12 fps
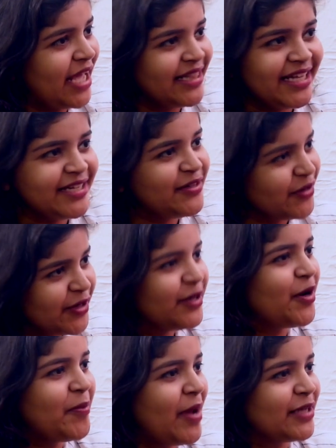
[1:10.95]
and that triggered
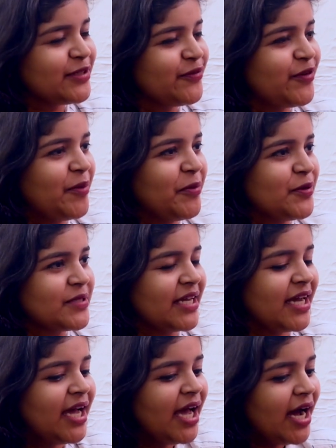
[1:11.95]
your passion for music.